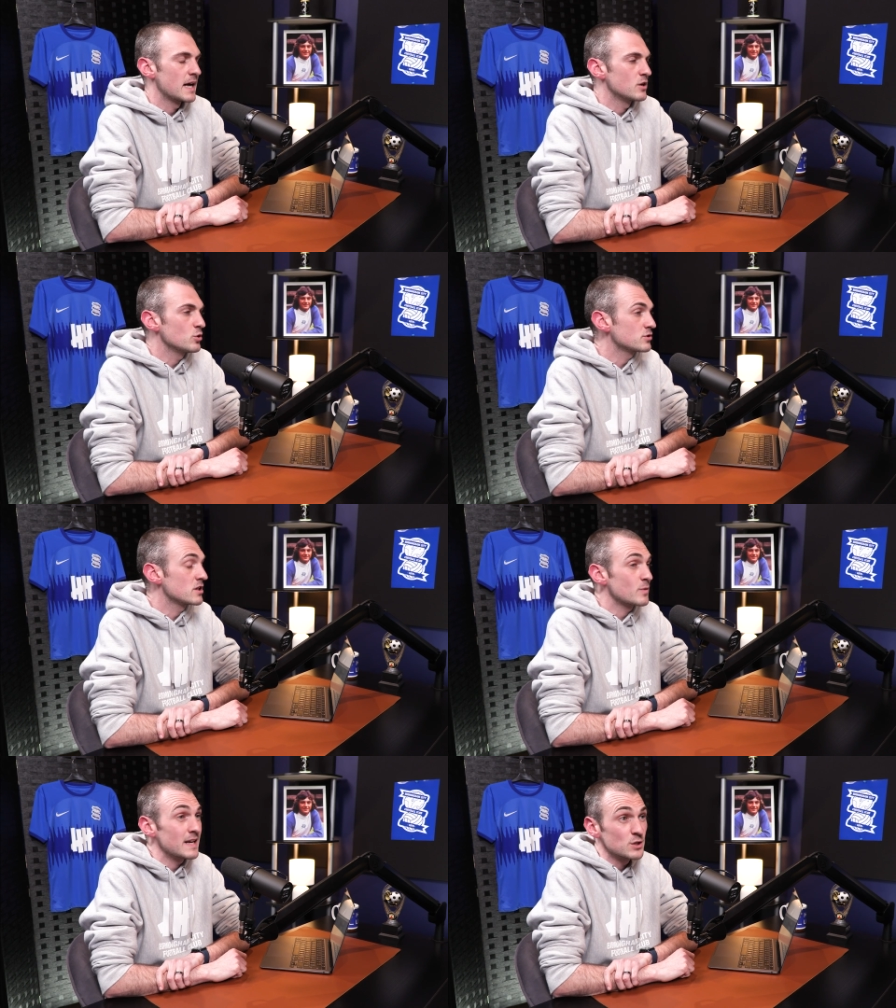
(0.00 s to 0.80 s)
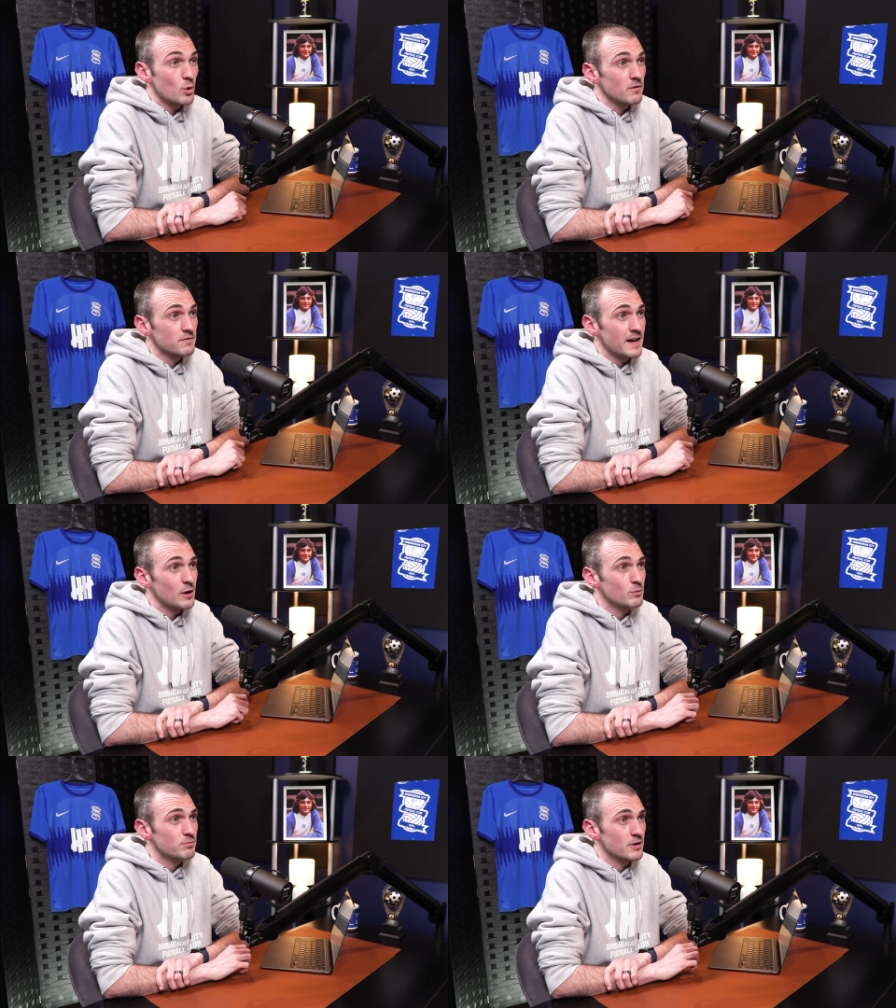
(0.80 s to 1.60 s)
And also as well, he's quite
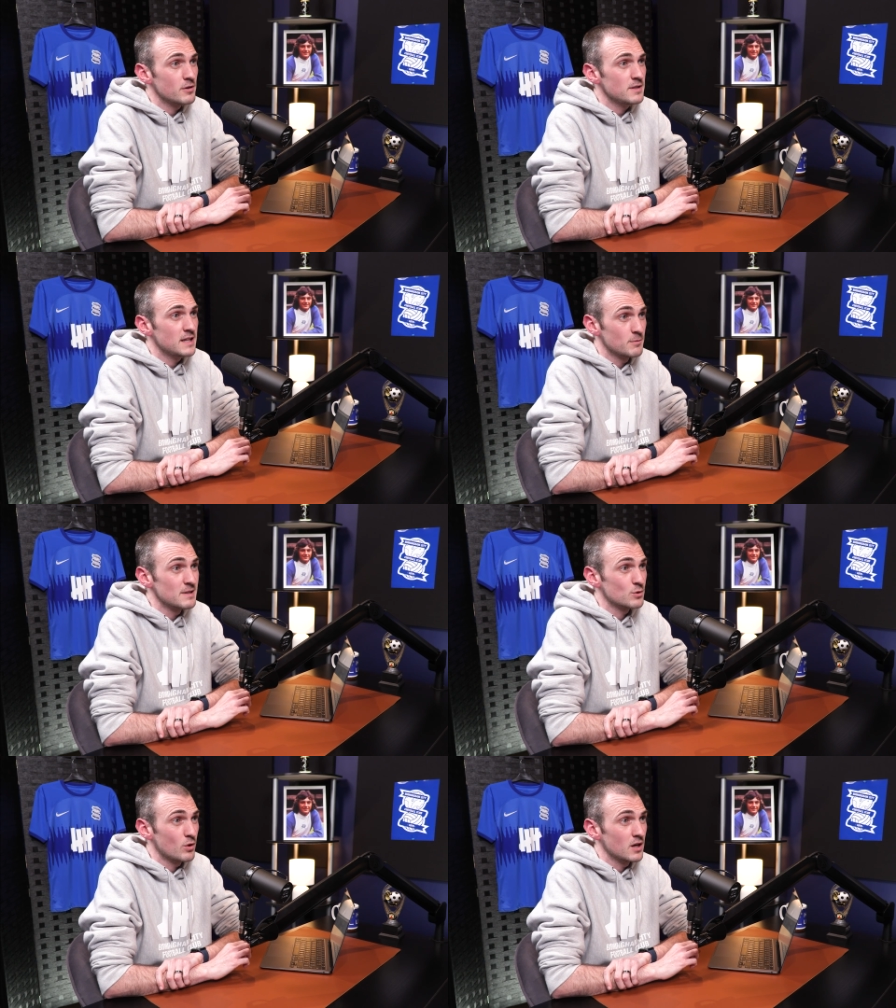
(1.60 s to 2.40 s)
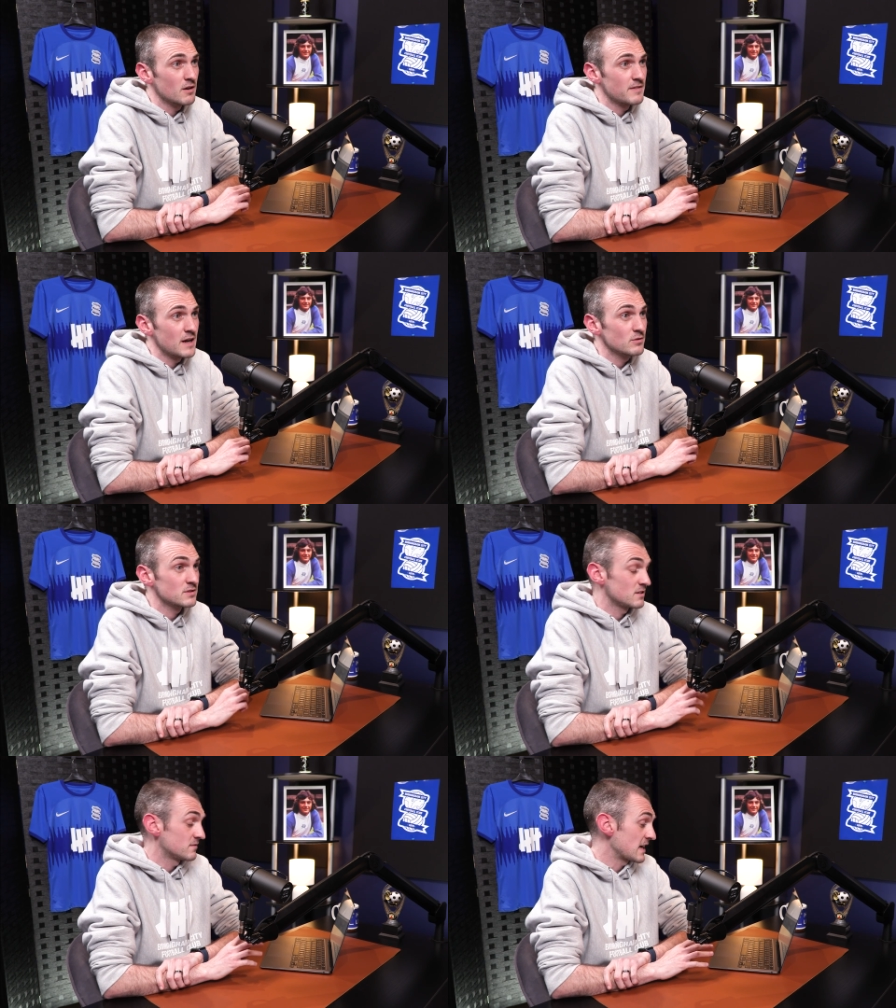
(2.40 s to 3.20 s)
foul prone. He commits quite a lot of
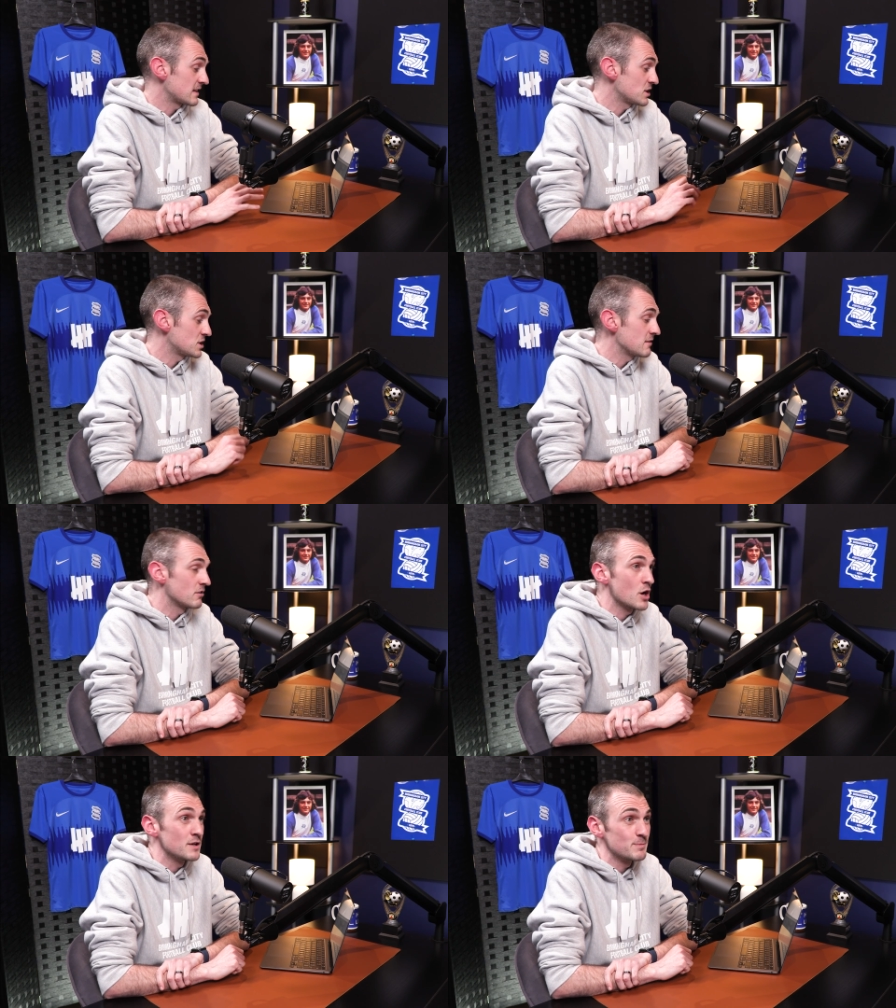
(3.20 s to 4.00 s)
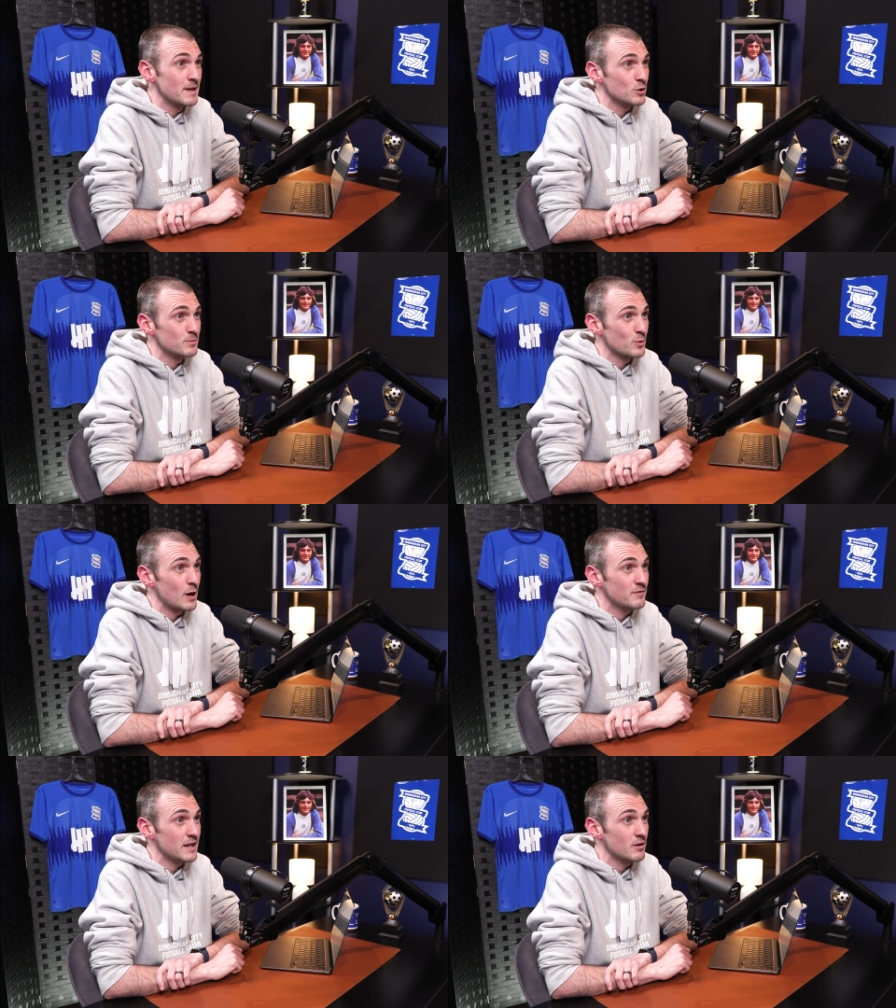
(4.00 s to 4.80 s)
fouls. In fact, this year alone, he's picked up
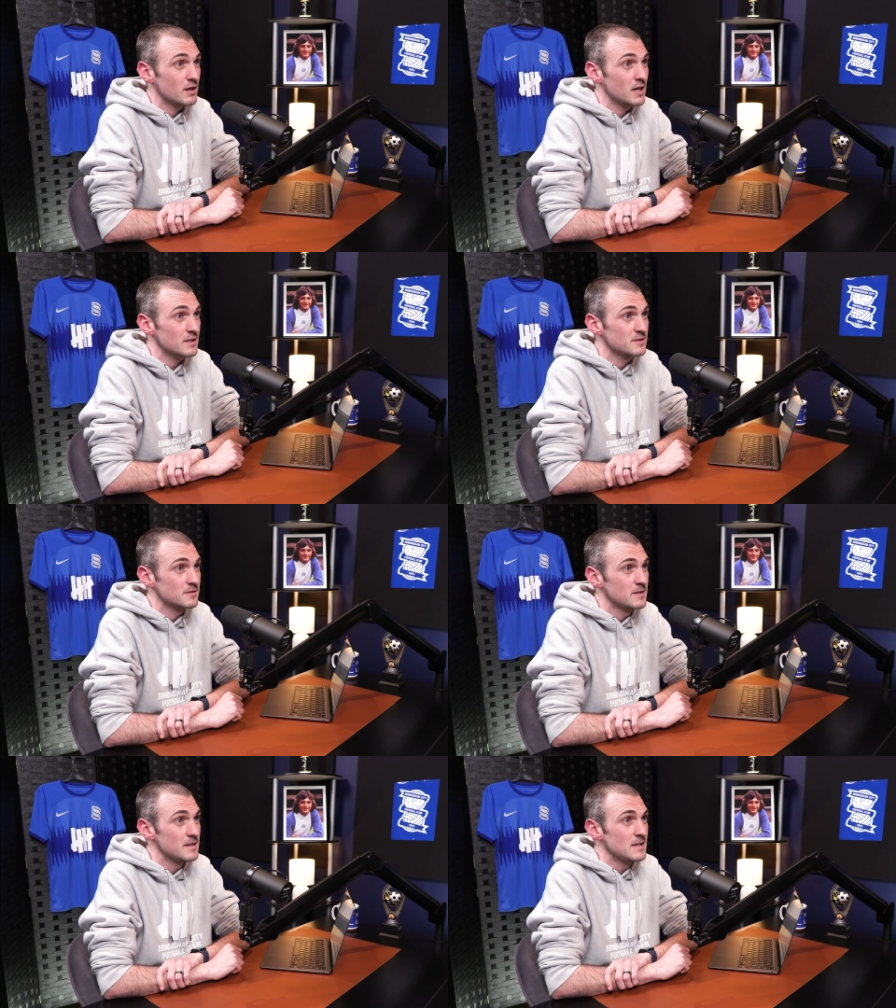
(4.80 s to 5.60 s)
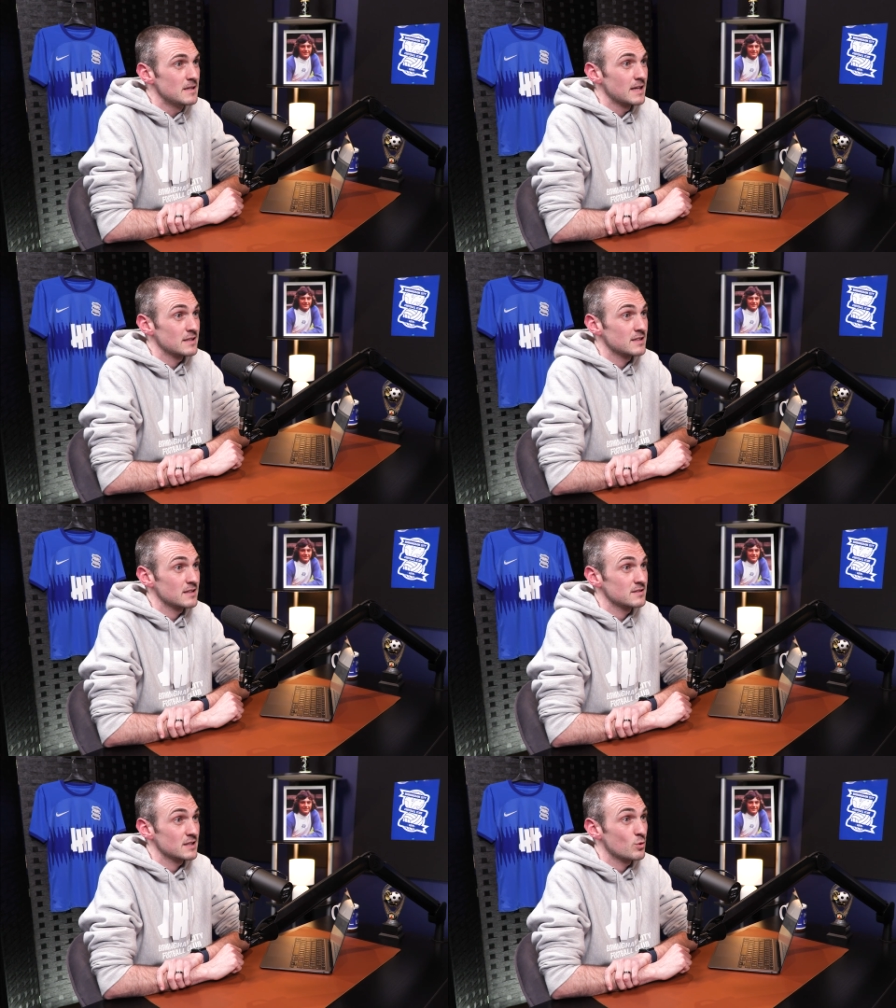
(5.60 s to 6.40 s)
12 yellow cards.
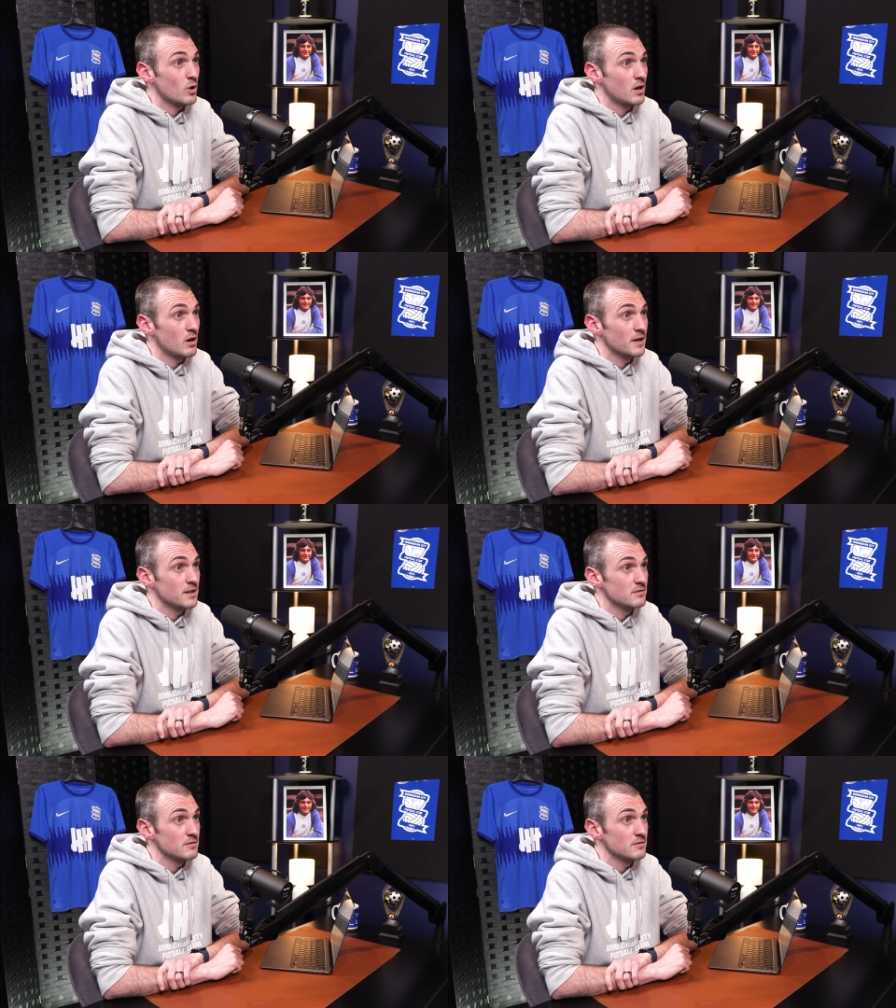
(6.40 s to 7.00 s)
That's quite high